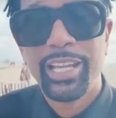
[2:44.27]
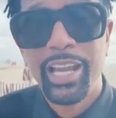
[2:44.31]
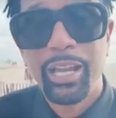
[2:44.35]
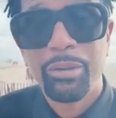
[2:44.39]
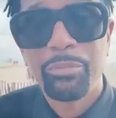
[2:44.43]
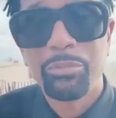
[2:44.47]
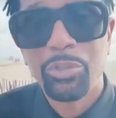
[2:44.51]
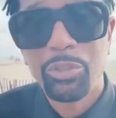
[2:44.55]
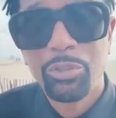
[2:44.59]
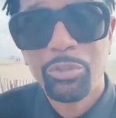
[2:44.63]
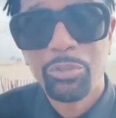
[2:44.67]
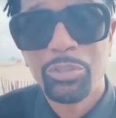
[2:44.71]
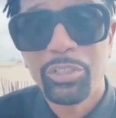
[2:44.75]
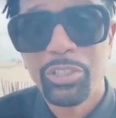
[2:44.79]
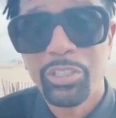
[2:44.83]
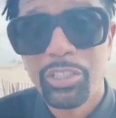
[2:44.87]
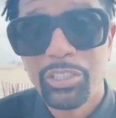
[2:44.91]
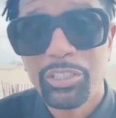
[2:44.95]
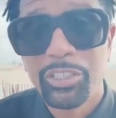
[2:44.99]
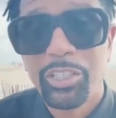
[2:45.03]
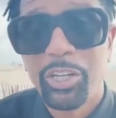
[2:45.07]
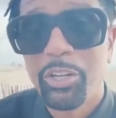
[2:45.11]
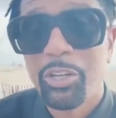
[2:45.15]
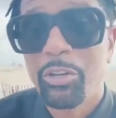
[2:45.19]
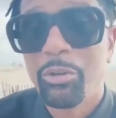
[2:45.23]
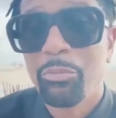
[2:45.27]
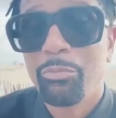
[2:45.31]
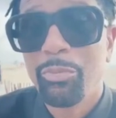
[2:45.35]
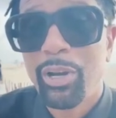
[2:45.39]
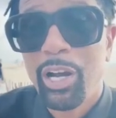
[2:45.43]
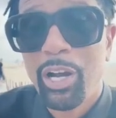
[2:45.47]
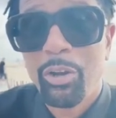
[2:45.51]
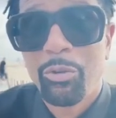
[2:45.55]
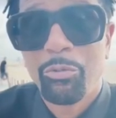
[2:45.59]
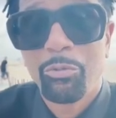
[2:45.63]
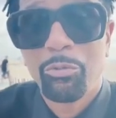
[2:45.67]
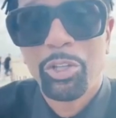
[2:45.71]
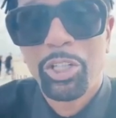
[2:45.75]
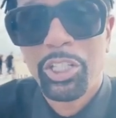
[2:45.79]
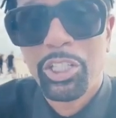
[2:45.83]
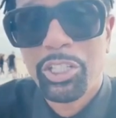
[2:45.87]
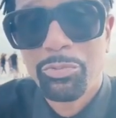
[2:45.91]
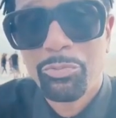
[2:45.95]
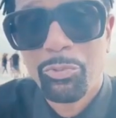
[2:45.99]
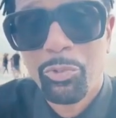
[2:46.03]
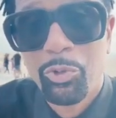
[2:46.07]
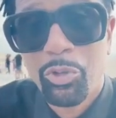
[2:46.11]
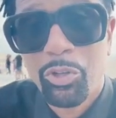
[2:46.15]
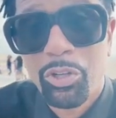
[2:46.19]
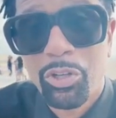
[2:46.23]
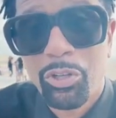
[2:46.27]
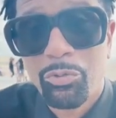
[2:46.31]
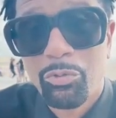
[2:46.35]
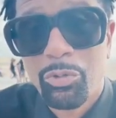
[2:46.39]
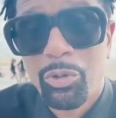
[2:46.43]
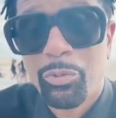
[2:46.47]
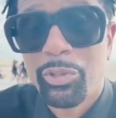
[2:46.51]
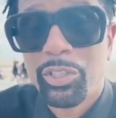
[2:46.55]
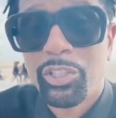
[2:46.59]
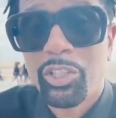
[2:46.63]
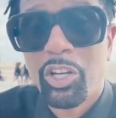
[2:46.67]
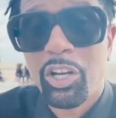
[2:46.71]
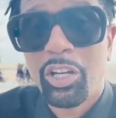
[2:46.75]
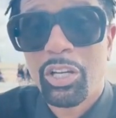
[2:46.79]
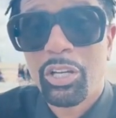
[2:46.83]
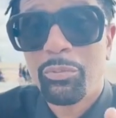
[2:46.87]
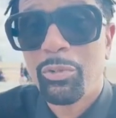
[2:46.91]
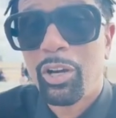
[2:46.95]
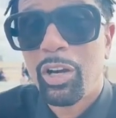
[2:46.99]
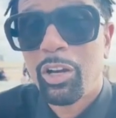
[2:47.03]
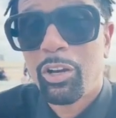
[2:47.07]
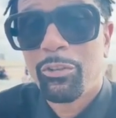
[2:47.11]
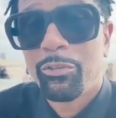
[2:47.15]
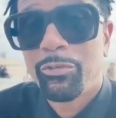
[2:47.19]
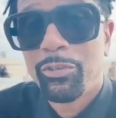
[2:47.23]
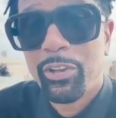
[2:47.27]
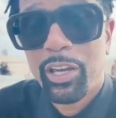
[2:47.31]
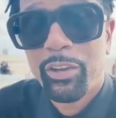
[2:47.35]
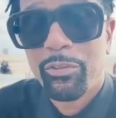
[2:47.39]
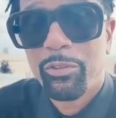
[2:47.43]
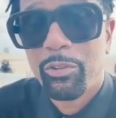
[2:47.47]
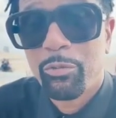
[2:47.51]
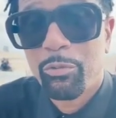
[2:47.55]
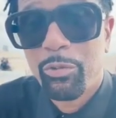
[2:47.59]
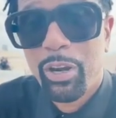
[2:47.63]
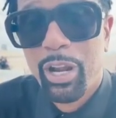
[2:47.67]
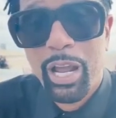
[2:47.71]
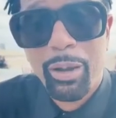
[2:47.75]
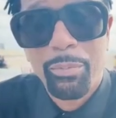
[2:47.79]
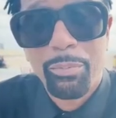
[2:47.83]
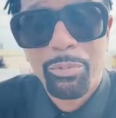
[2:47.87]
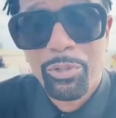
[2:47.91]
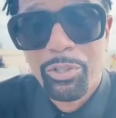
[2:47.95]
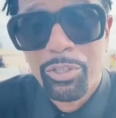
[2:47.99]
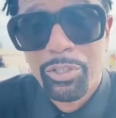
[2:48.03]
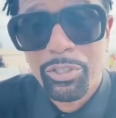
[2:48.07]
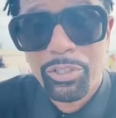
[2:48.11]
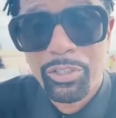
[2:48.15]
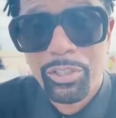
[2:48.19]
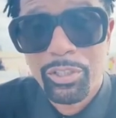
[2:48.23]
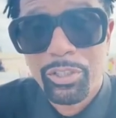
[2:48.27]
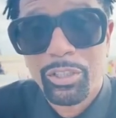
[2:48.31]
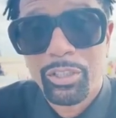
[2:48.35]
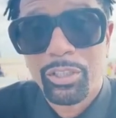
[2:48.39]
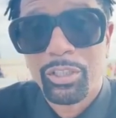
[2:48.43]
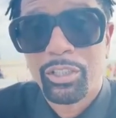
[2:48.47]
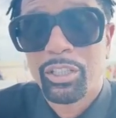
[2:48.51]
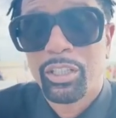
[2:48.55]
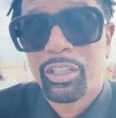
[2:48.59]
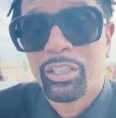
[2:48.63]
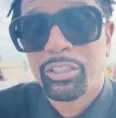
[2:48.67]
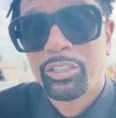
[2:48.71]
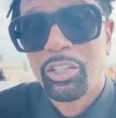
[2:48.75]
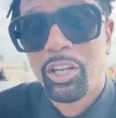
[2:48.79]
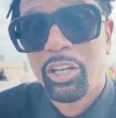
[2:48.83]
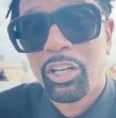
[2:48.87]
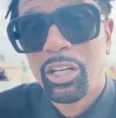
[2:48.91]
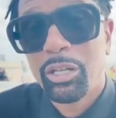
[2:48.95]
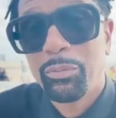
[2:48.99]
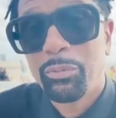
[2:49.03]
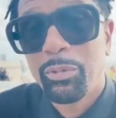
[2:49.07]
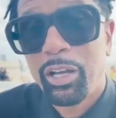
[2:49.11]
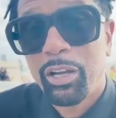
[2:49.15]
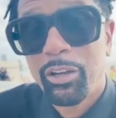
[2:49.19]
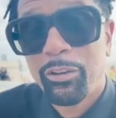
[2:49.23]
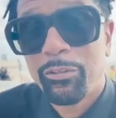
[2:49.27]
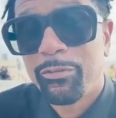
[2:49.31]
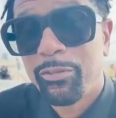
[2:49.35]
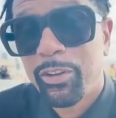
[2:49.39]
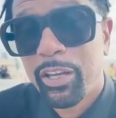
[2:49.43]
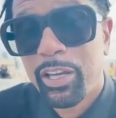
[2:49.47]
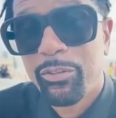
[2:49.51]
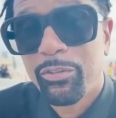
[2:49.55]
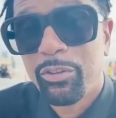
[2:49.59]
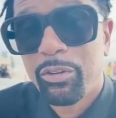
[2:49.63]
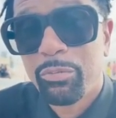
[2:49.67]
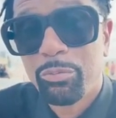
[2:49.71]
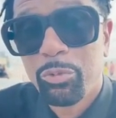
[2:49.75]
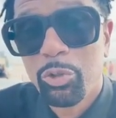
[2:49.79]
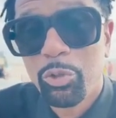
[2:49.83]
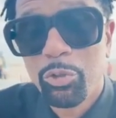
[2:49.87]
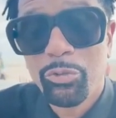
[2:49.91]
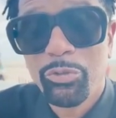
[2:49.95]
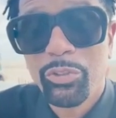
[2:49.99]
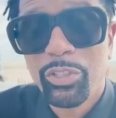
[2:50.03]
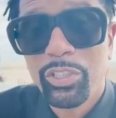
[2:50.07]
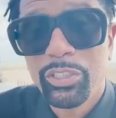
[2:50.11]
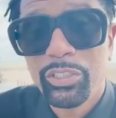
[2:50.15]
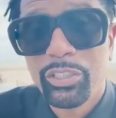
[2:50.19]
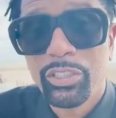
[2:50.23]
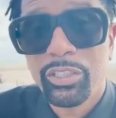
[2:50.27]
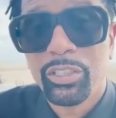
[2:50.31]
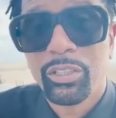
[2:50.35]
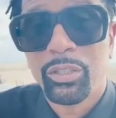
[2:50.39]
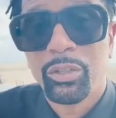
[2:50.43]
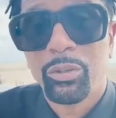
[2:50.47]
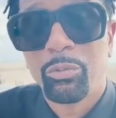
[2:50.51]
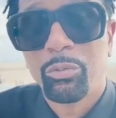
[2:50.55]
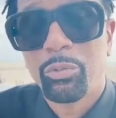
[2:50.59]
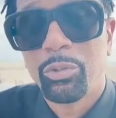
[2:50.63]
stop using the term Mount Rushmore when we talking about our favorite rappers, talking about our favorite movies.